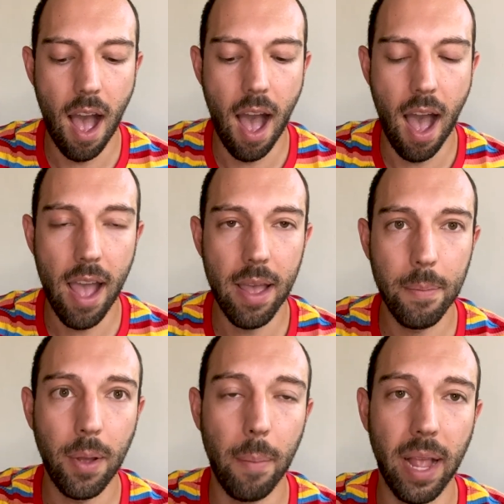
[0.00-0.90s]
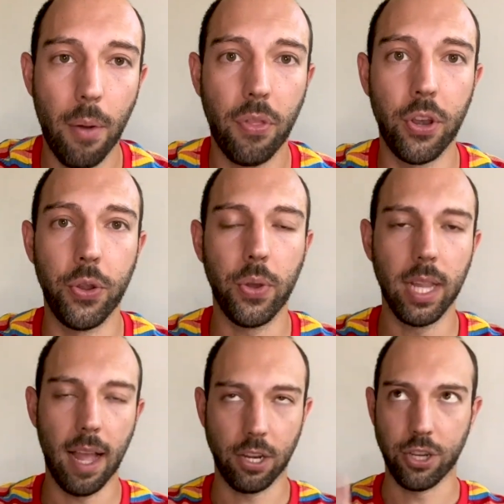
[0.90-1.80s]
I am coming out with a new
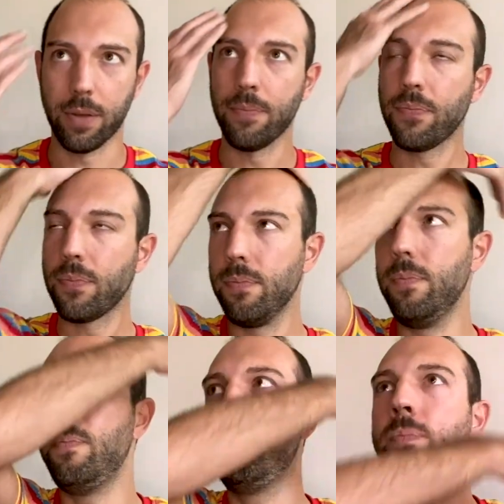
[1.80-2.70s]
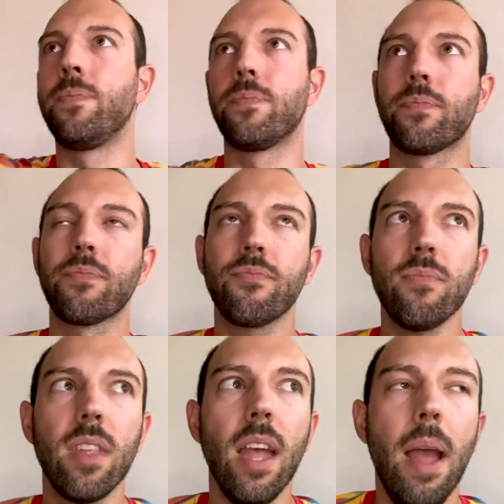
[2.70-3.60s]
collection.
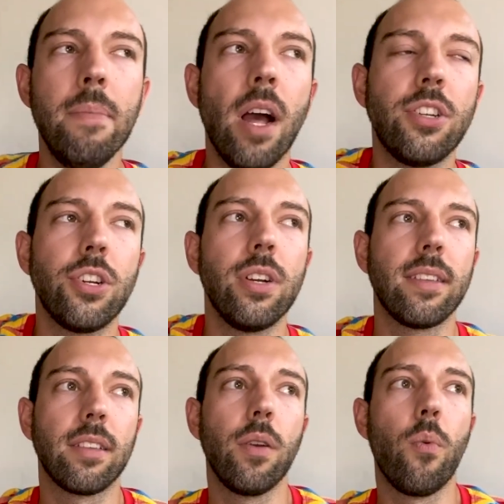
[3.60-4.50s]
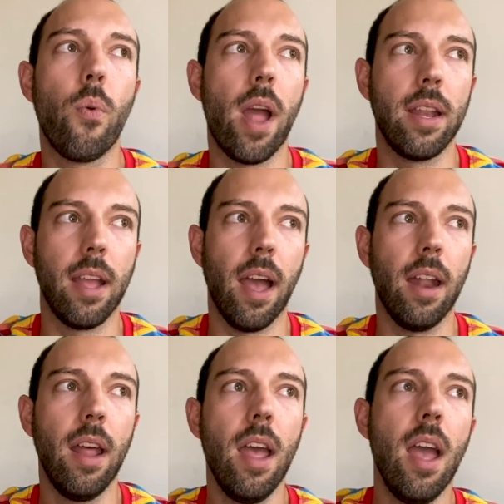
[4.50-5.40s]
I'm not sure necessarily when
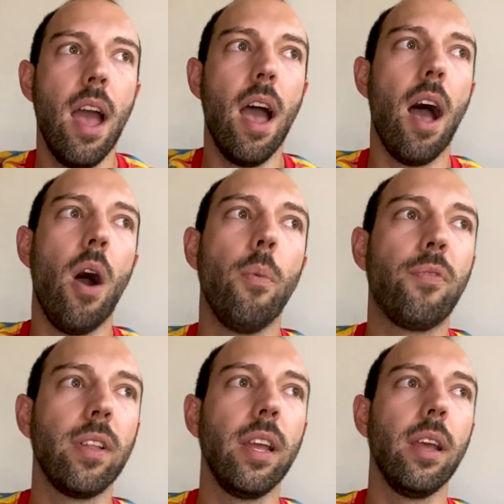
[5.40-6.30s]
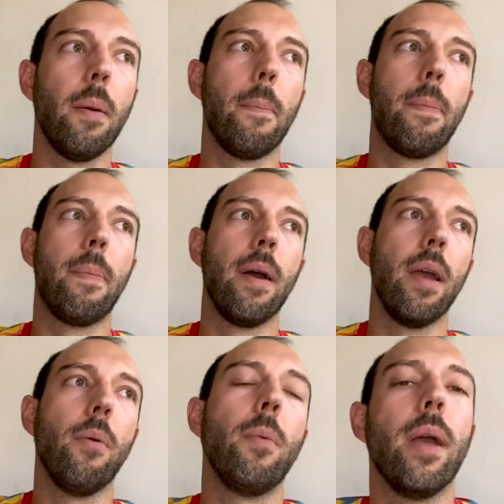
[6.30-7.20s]
yet. Hopefully it
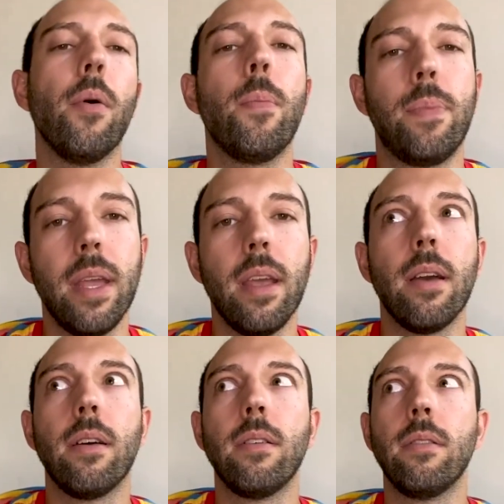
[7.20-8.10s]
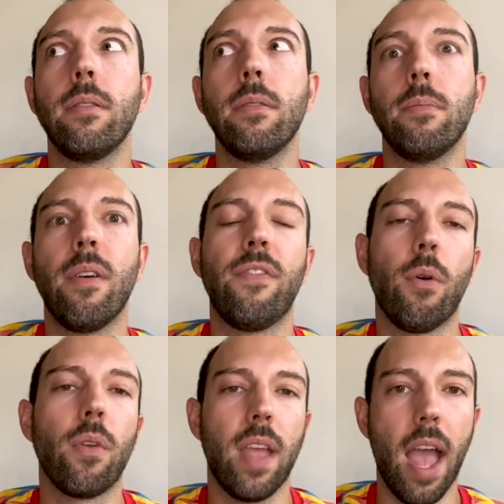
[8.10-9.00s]
will, it will be
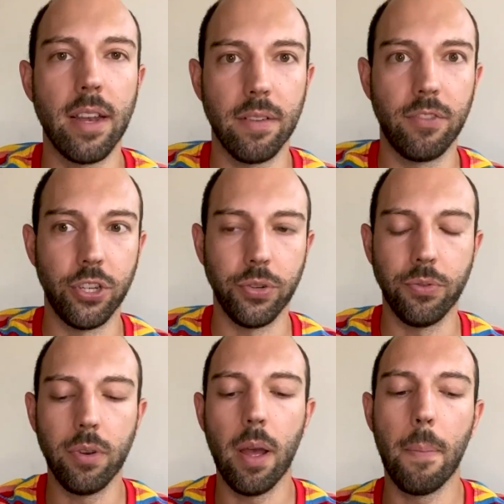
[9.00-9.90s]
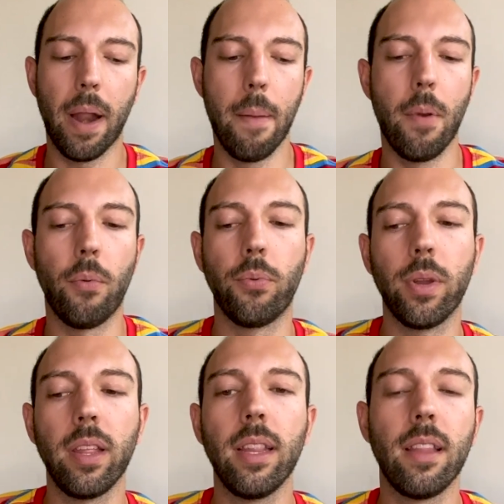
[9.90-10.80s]
before the end of June, but I'm
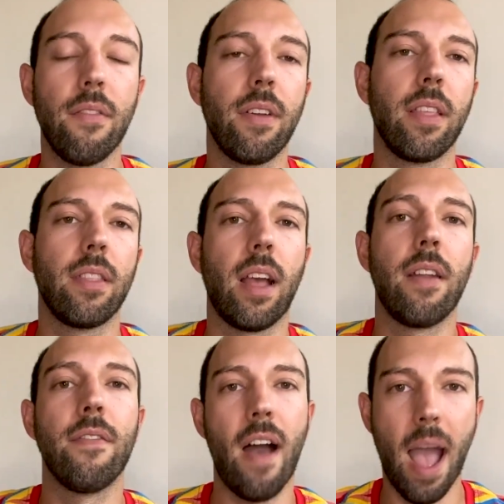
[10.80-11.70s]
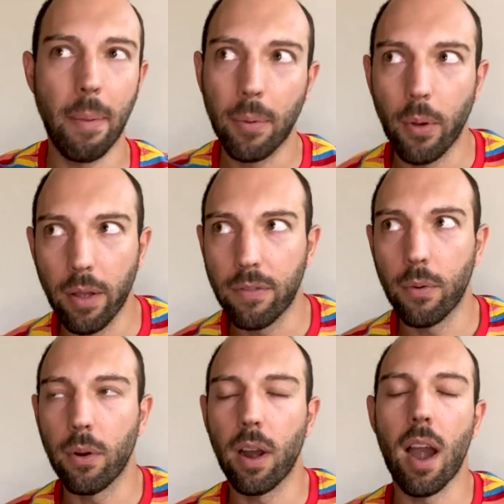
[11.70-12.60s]
really loving the kind of vibe I'm going
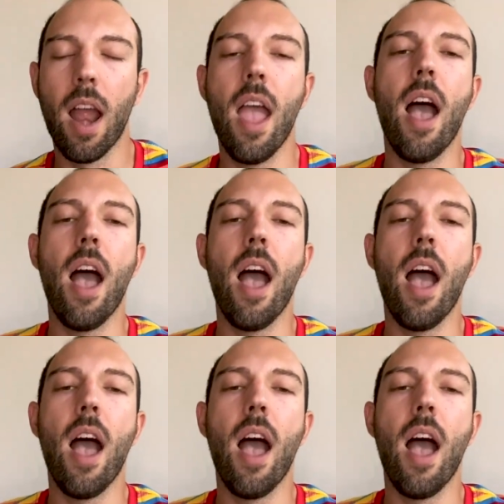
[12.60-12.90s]
for.